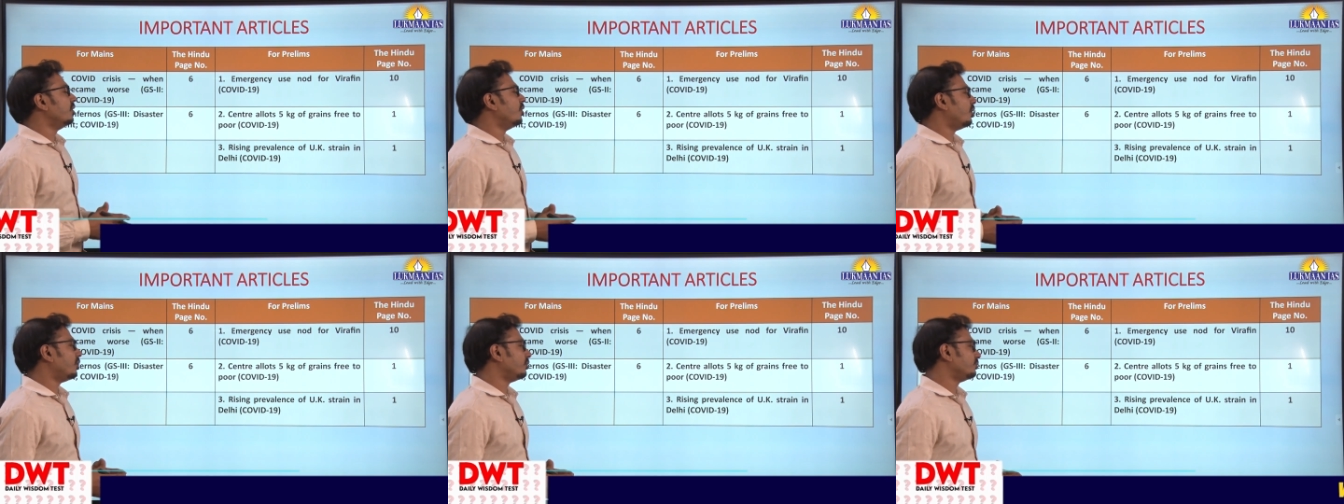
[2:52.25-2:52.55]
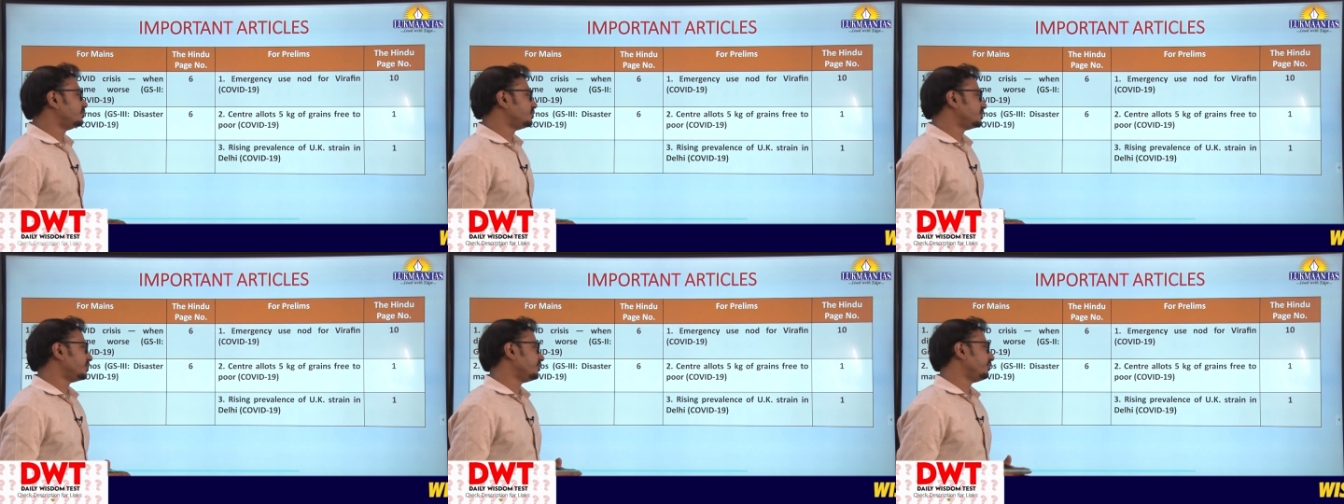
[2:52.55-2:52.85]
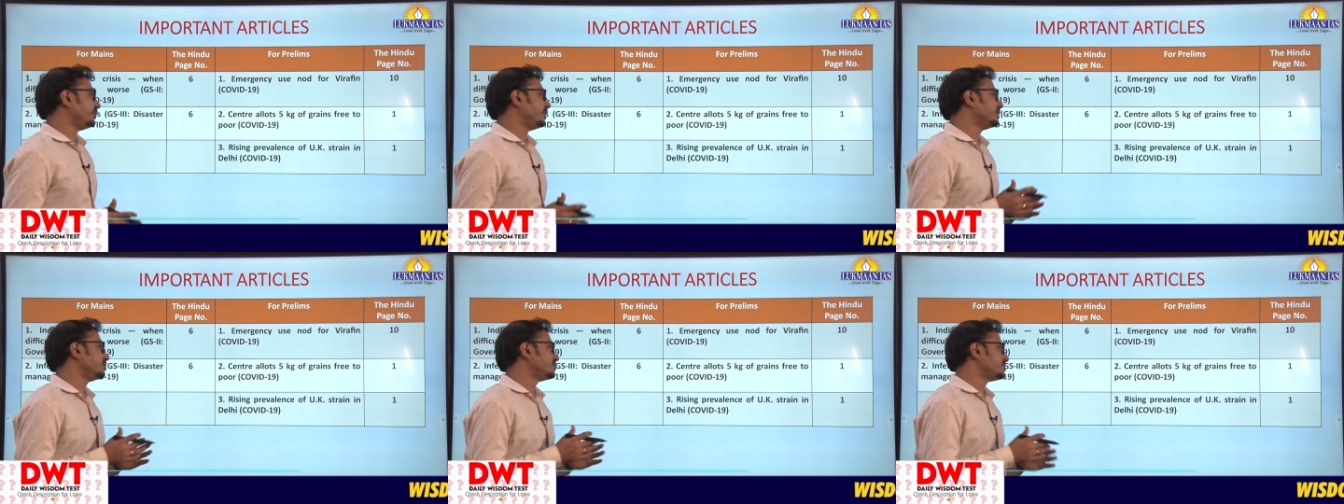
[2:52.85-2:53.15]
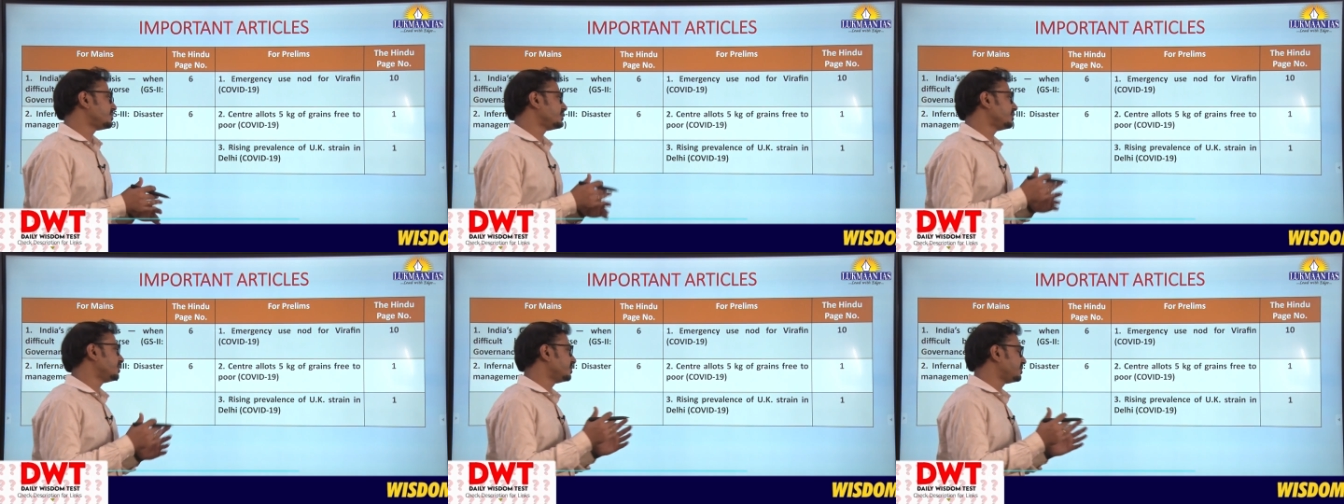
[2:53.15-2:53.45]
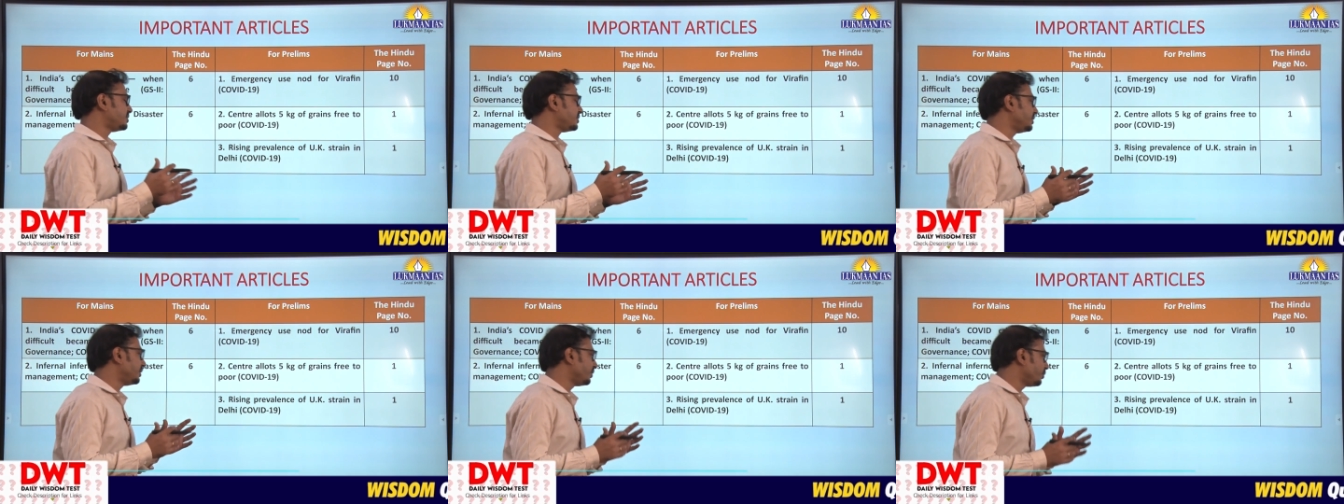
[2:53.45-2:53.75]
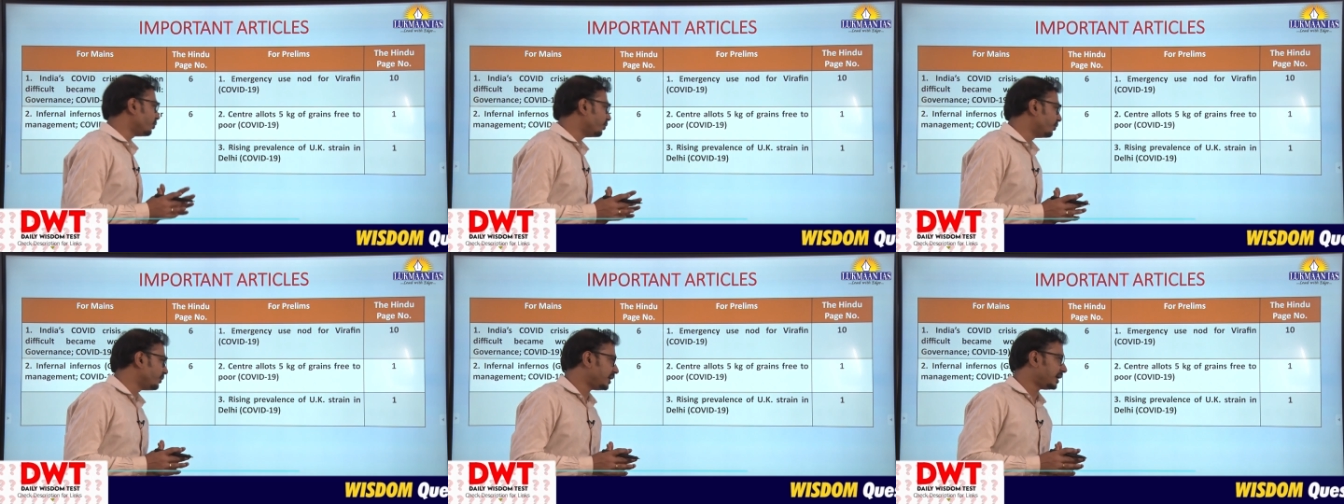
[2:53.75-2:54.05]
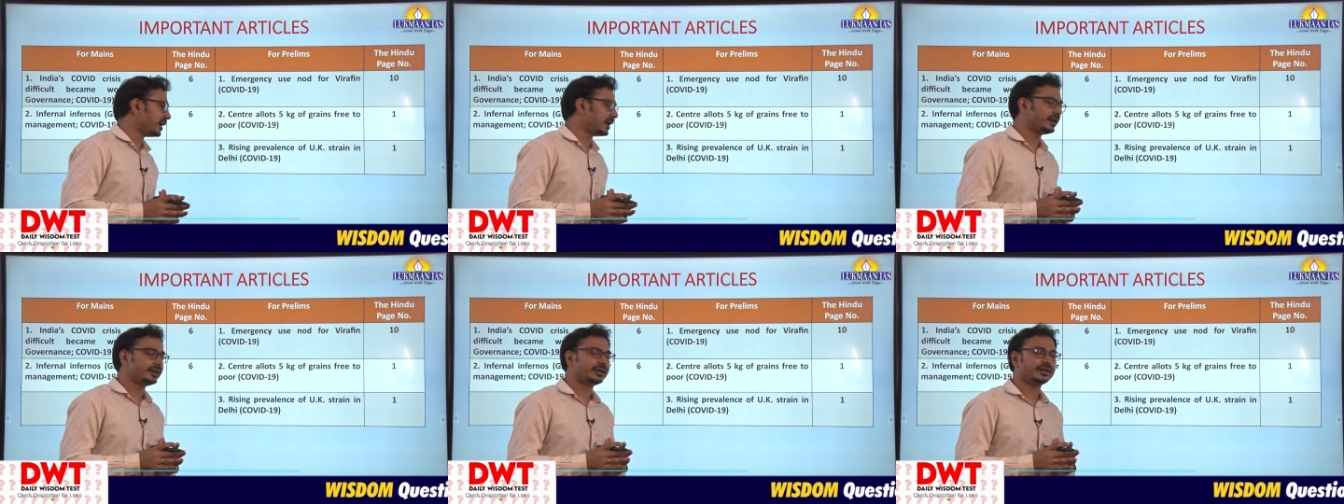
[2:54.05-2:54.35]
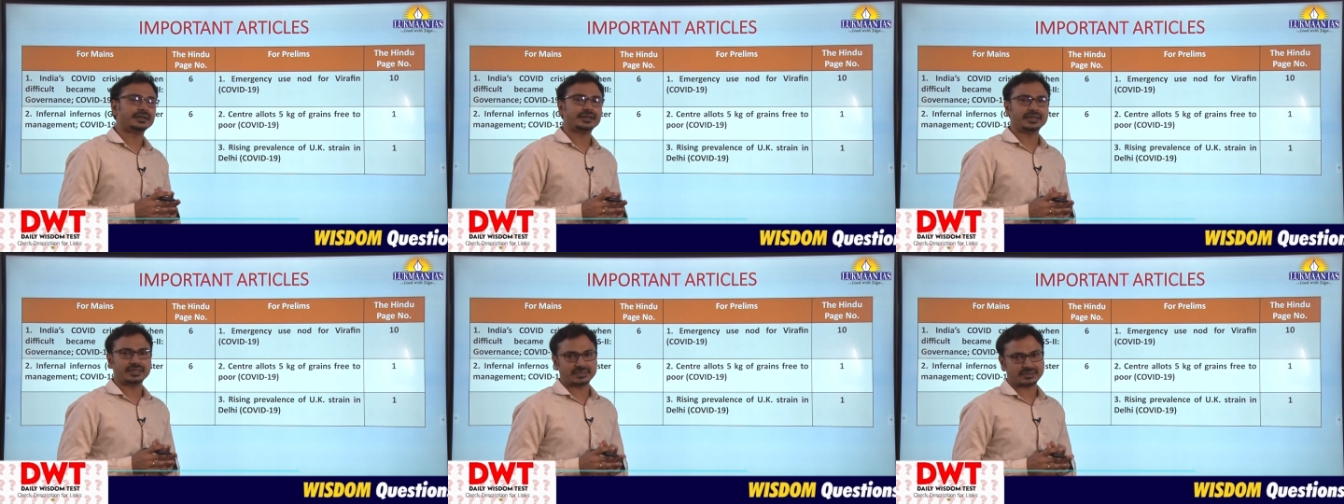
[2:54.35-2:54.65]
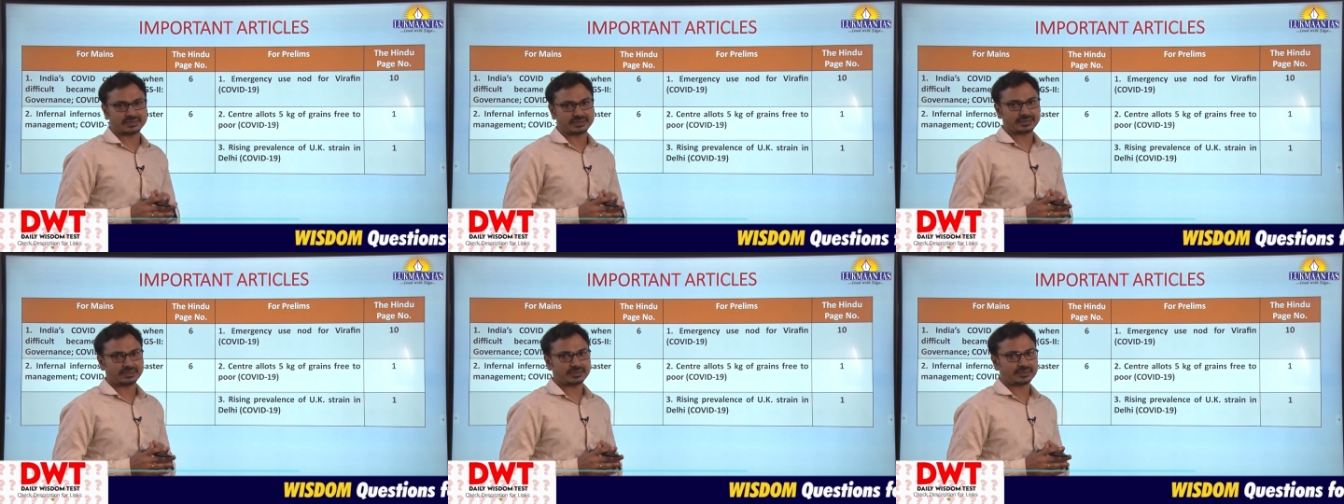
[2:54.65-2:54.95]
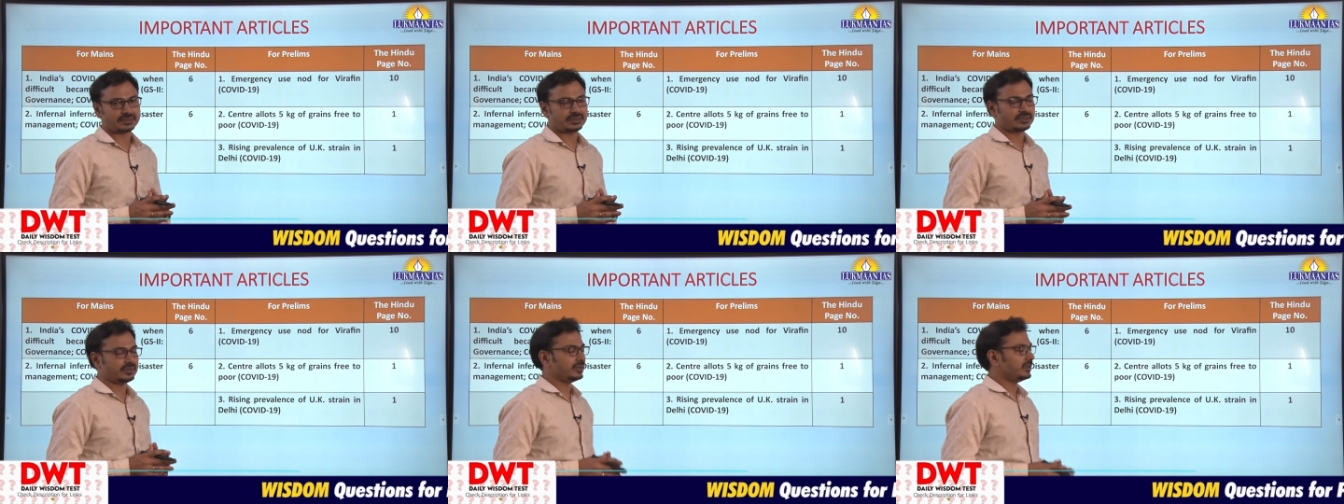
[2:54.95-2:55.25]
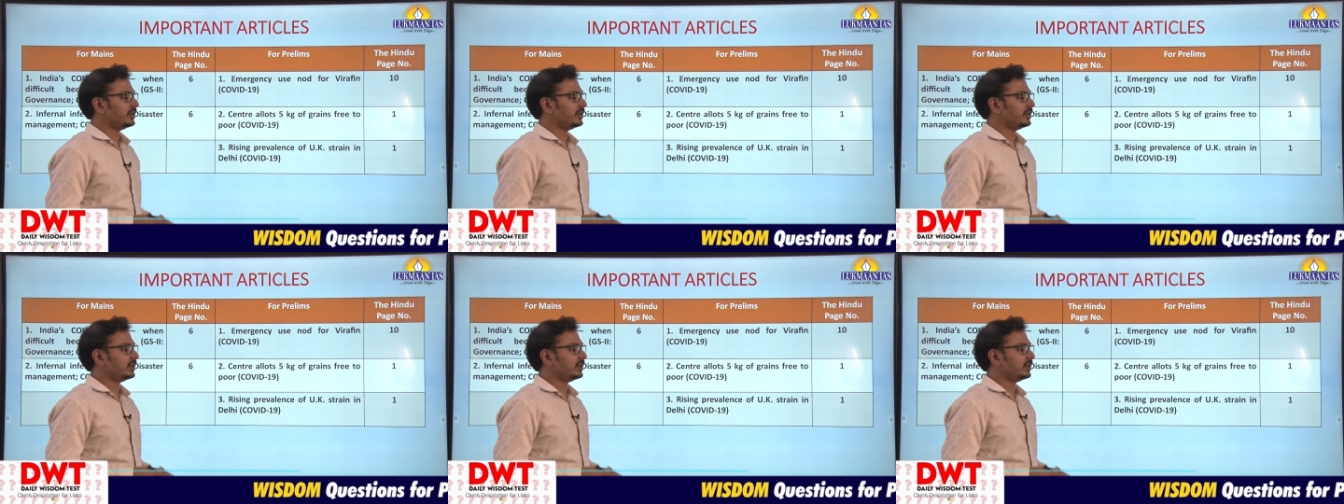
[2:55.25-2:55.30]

observing surge in COVID nineteen cases.